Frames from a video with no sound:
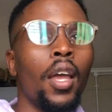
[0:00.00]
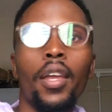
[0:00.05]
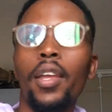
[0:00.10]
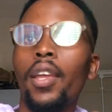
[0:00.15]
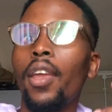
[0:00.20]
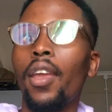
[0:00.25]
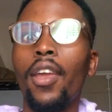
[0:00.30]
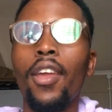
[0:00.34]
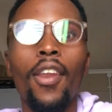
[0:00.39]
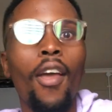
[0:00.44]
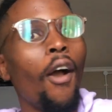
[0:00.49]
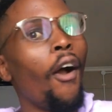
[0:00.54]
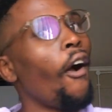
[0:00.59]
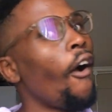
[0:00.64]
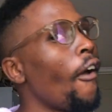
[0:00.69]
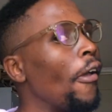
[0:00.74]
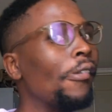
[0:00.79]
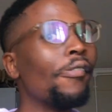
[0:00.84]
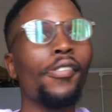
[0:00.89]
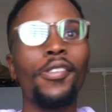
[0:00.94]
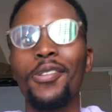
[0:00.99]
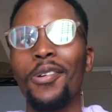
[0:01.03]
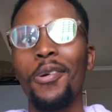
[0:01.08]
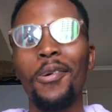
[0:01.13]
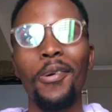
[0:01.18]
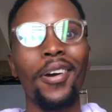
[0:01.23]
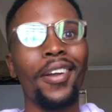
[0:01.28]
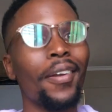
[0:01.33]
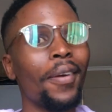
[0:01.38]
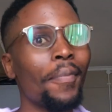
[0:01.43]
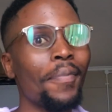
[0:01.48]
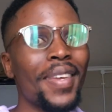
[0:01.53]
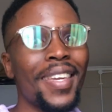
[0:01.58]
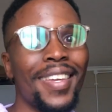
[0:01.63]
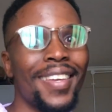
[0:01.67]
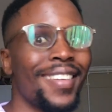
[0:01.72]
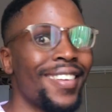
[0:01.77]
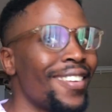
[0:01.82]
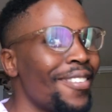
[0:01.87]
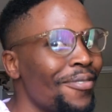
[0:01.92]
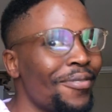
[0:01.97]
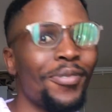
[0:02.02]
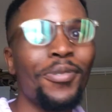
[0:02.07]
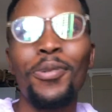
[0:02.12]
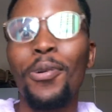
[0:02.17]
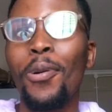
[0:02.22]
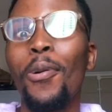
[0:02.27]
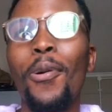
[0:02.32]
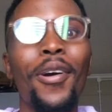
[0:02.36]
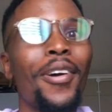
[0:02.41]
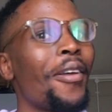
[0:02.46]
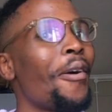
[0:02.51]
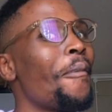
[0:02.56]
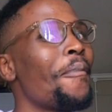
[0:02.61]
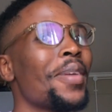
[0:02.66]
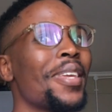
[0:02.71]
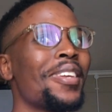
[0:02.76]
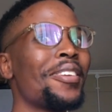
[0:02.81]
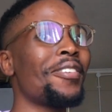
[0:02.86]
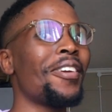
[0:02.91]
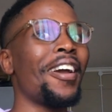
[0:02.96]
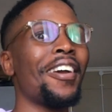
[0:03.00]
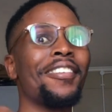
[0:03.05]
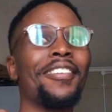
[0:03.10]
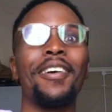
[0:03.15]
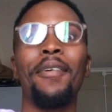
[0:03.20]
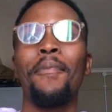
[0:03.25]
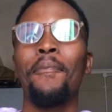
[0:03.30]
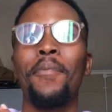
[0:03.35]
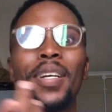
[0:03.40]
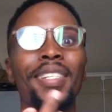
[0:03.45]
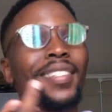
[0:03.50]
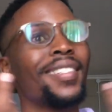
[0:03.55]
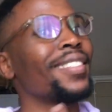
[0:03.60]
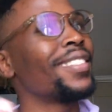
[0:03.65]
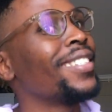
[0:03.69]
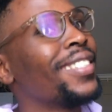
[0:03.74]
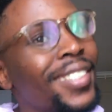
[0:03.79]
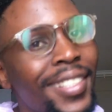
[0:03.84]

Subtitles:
You know, if you know what I mean, if you know what I mean, you end up passing a